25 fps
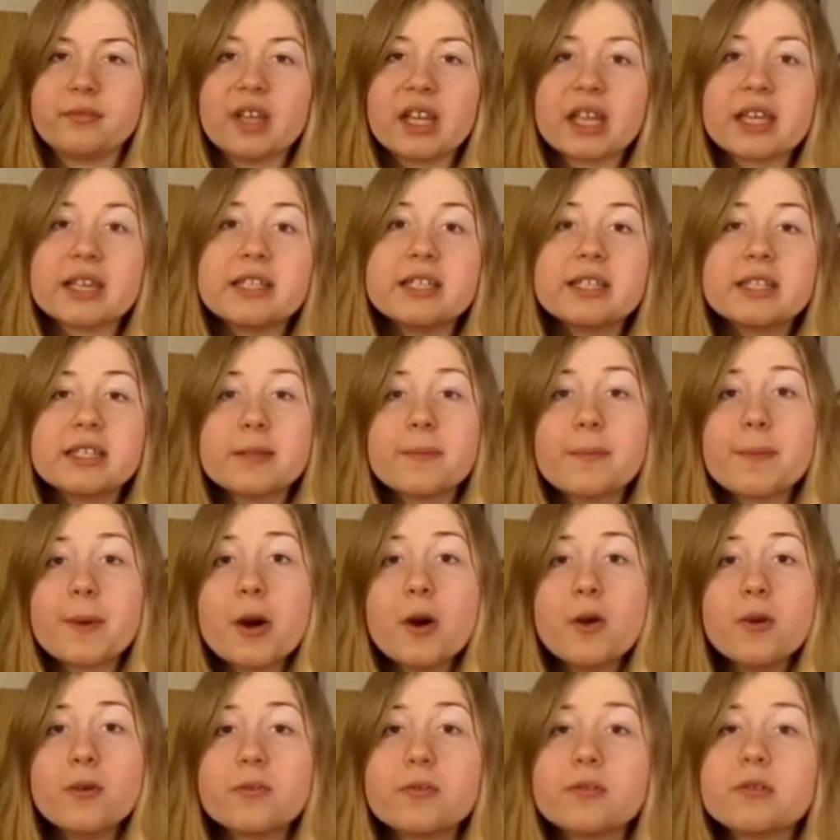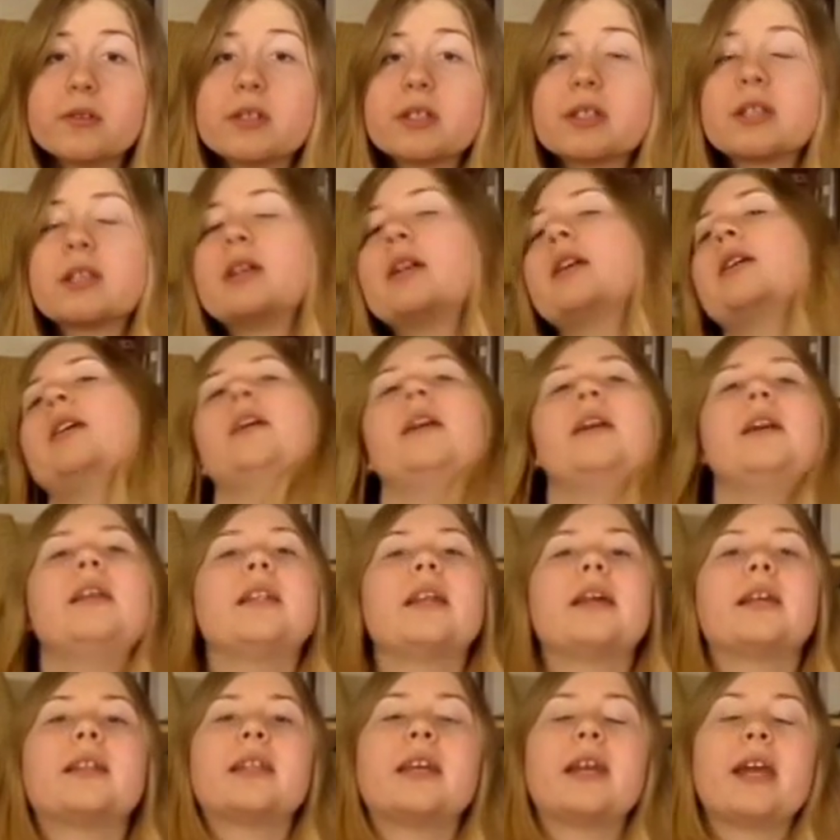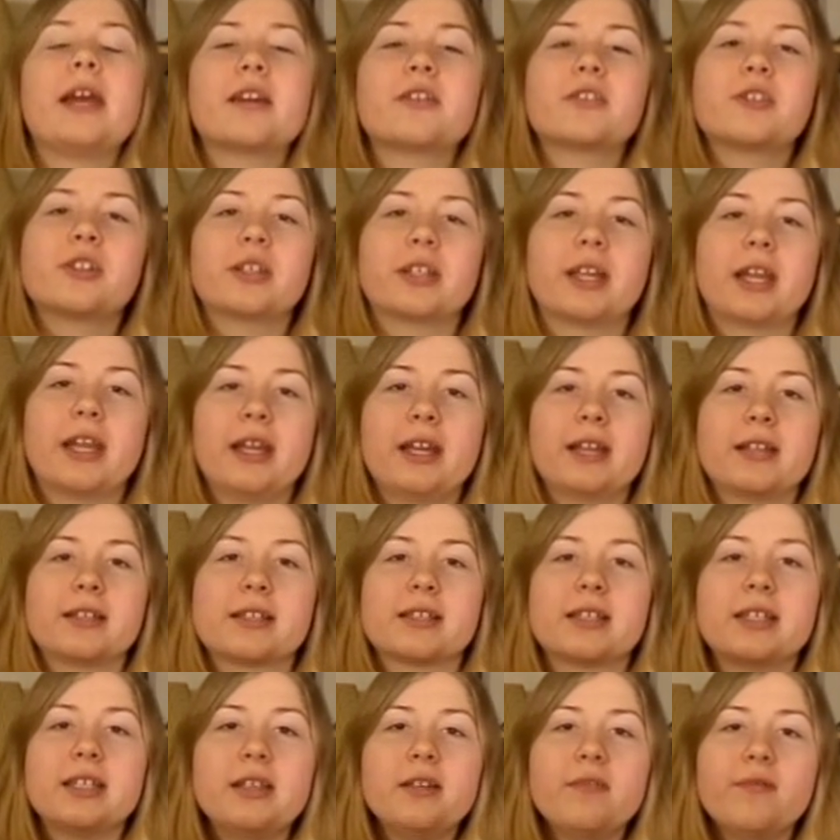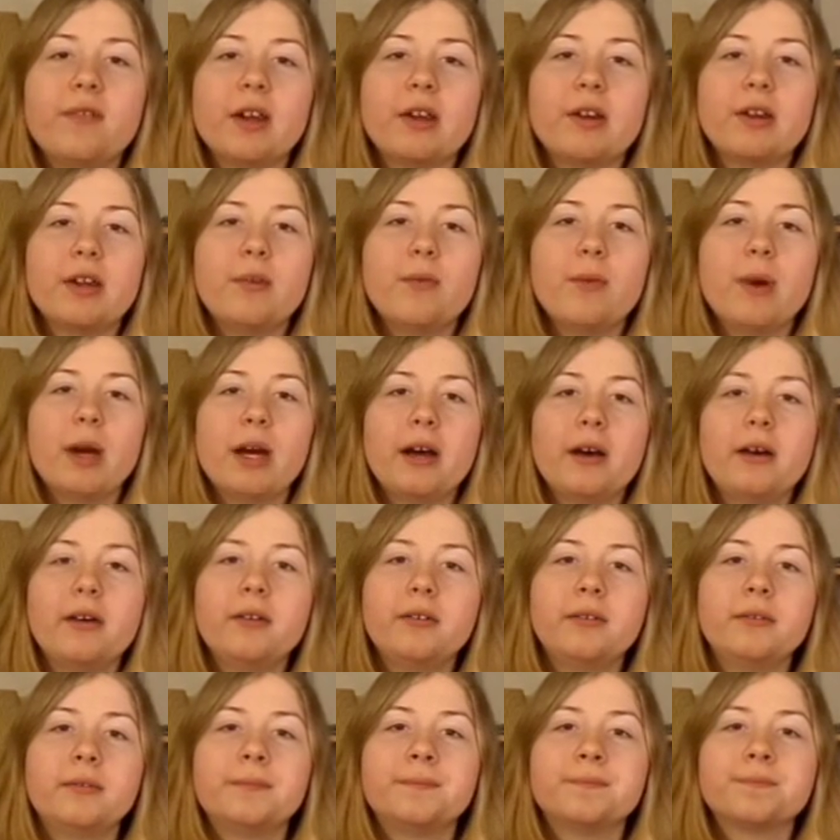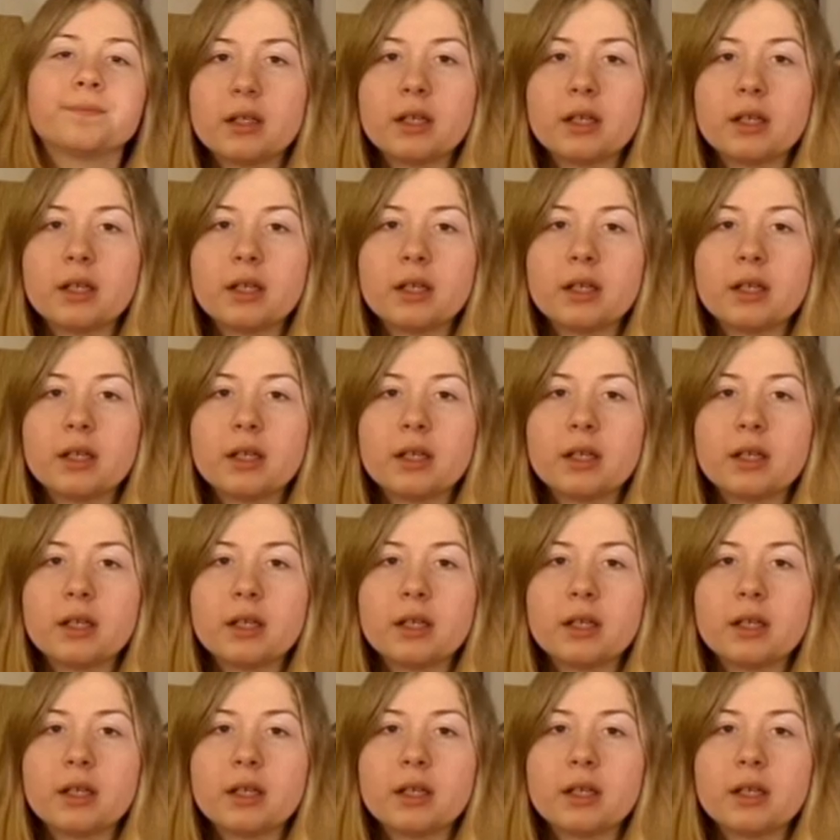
It's supposed that they actually can't see very well.